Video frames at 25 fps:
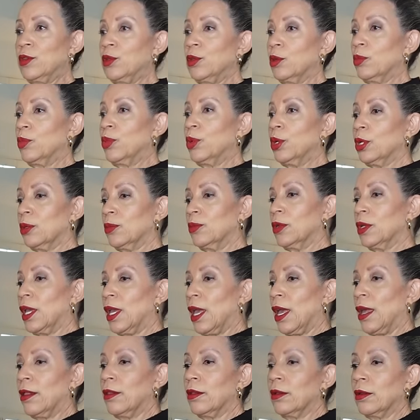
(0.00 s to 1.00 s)
You can put them
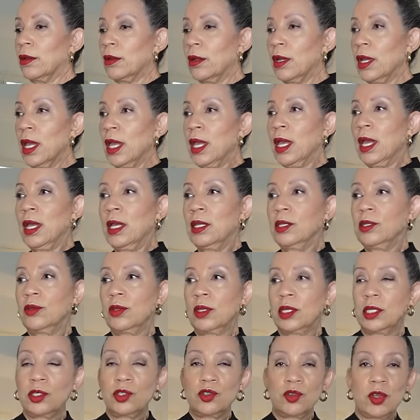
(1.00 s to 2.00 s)
together. You
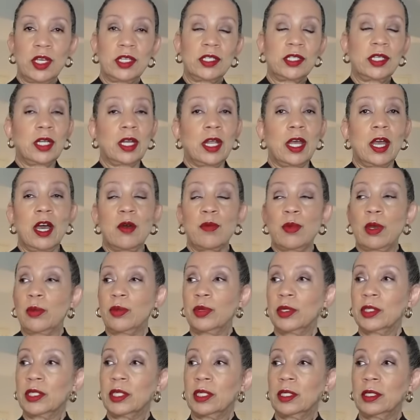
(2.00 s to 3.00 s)
can dress it up. I
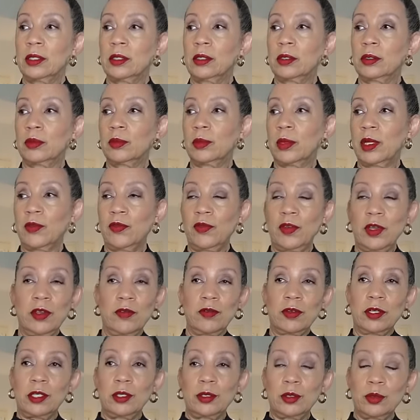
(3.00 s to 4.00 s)
put the little, my
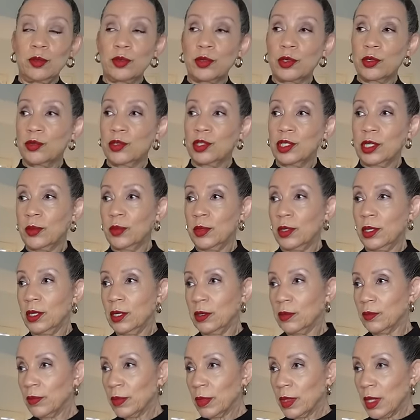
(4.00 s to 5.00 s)
favorite little brooch up
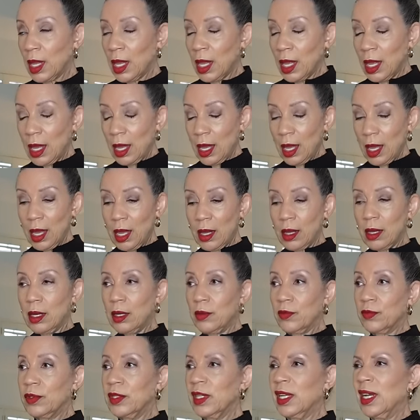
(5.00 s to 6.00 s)
here
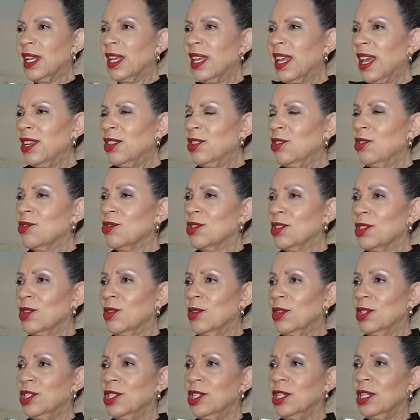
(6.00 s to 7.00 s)
that I got years
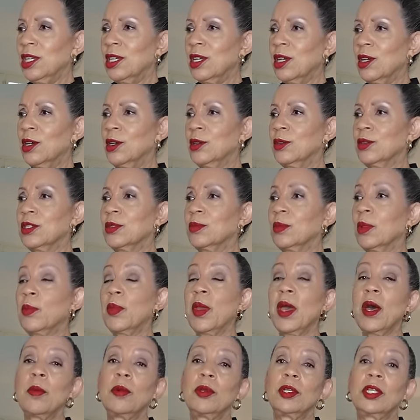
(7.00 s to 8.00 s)
ago at Chico's, my
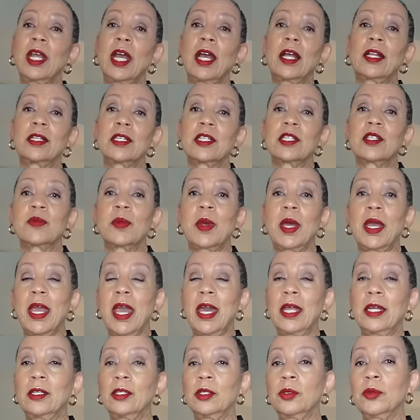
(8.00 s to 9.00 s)
Pebble necklace by
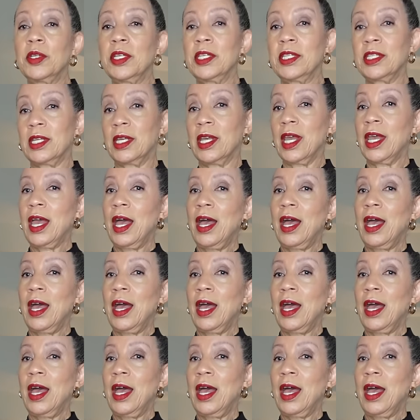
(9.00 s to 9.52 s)
Ana Luisa.